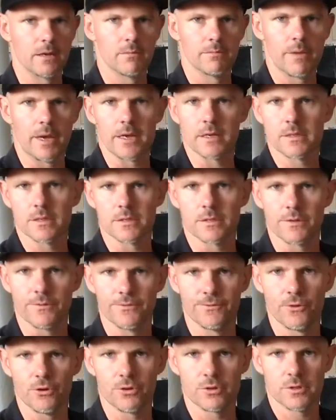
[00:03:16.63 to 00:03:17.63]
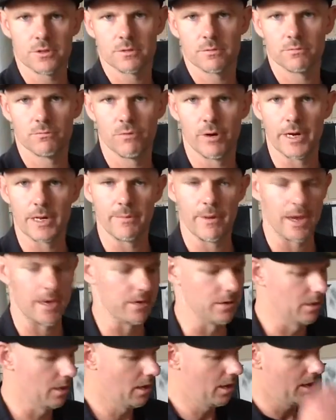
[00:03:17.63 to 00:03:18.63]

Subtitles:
makes as the first ready-made.